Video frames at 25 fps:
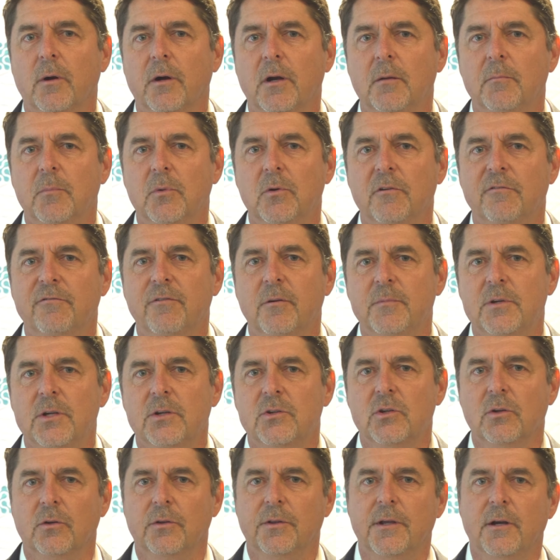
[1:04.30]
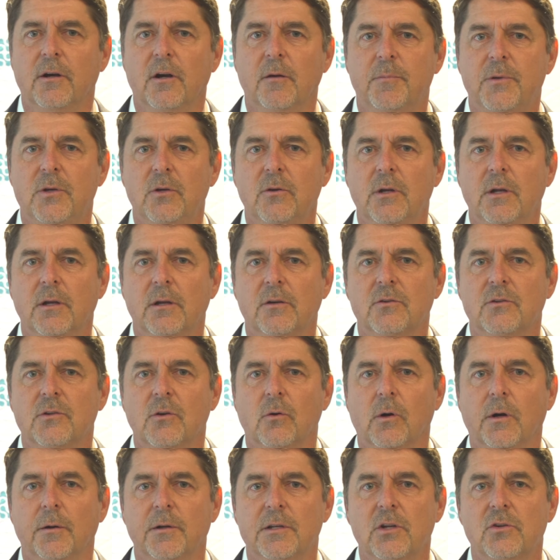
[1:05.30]
going to move from digital therapeutics
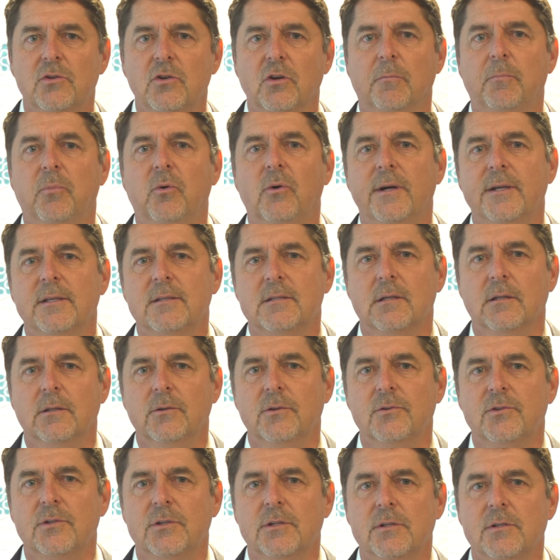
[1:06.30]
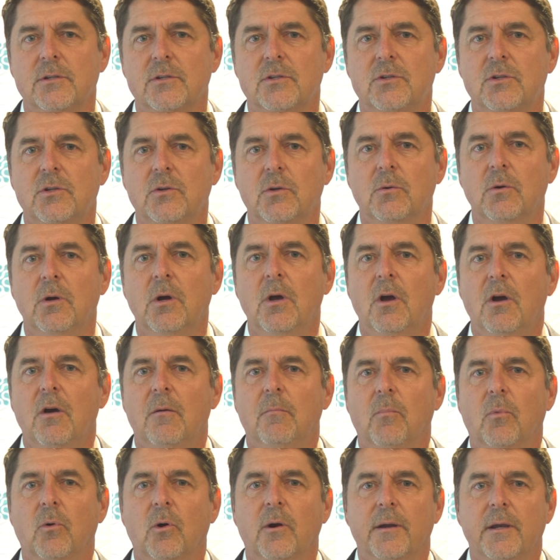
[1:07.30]
or digital point solutions to
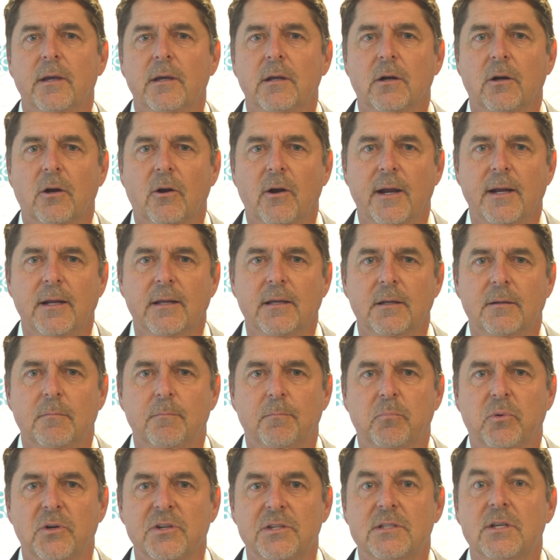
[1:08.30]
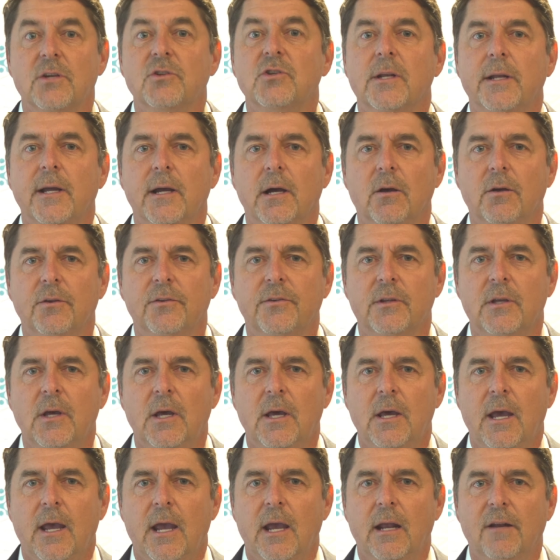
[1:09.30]
more integrated precision health.
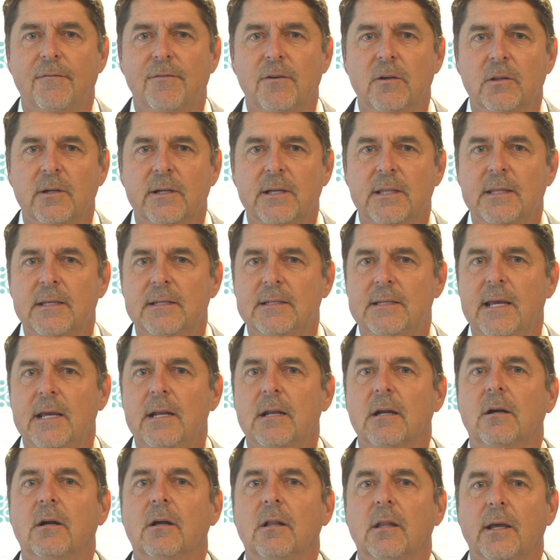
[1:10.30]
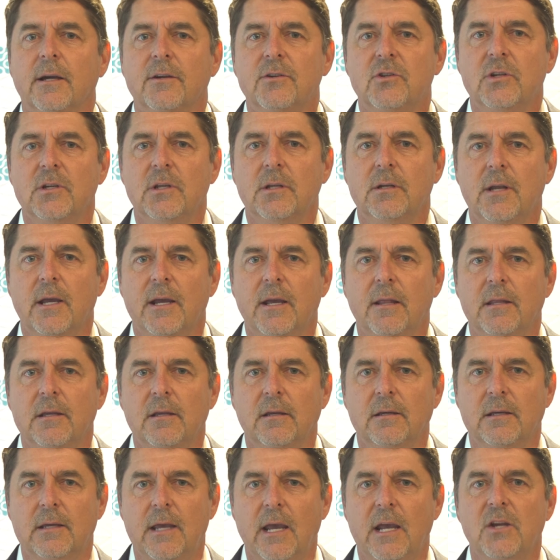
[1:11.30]
And if you look at the data collection and the
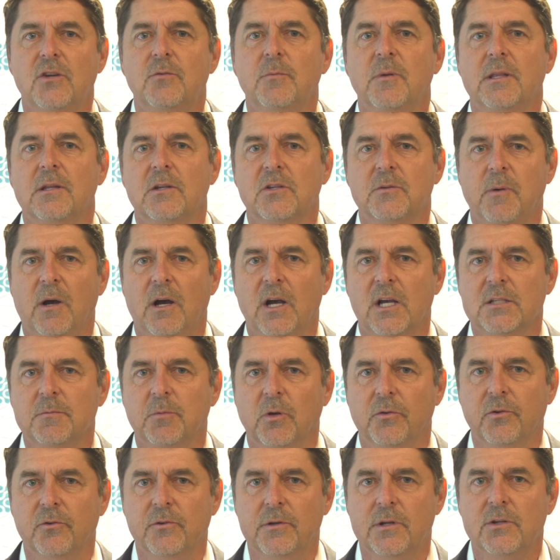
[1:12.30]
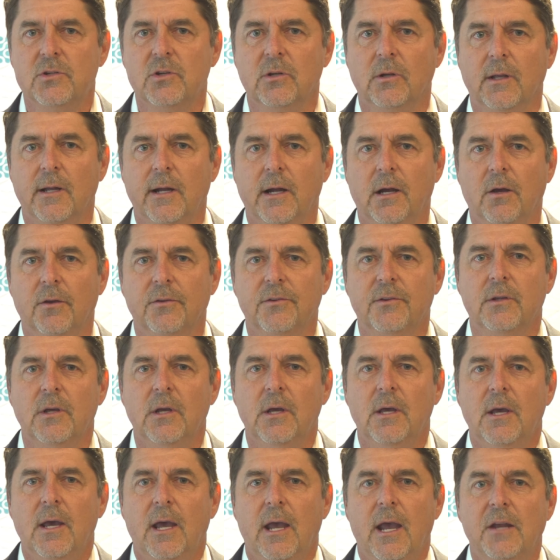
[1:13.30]
engagement that's possible through digital health,
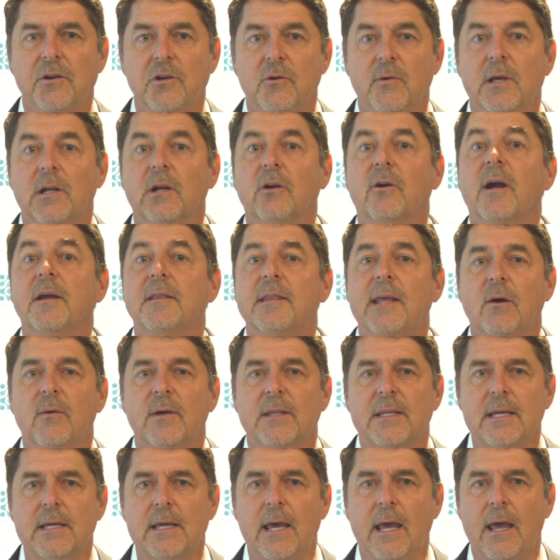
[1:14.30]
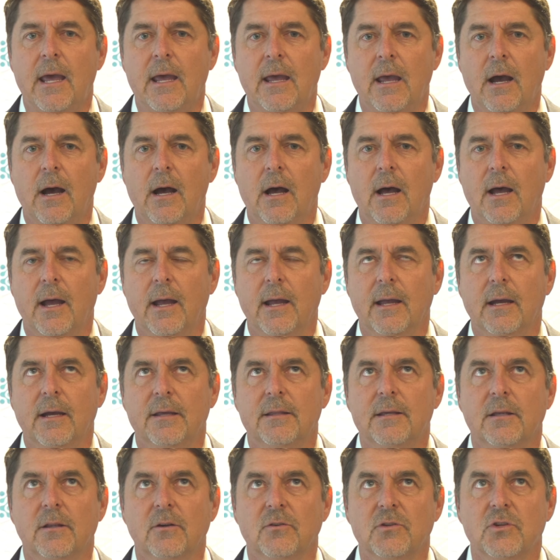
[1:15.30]
and you integrate that with AI, I
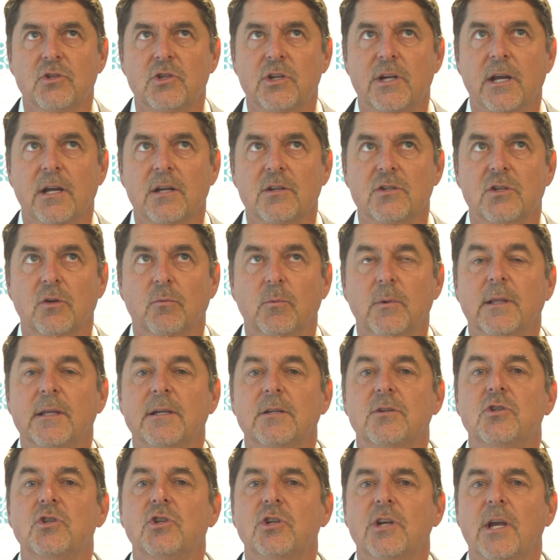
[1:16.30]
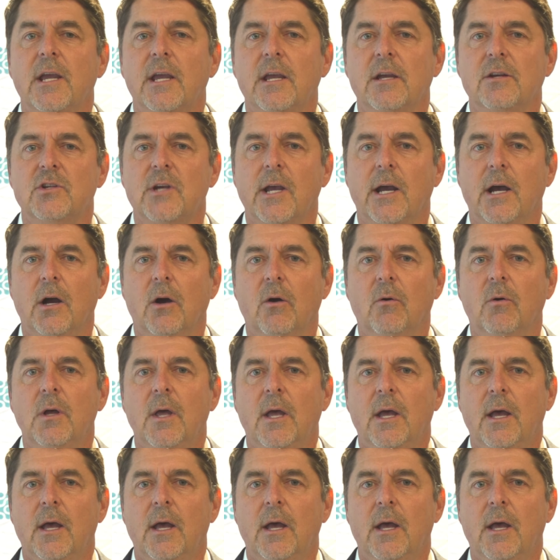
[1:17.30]
think there's a chance to really change how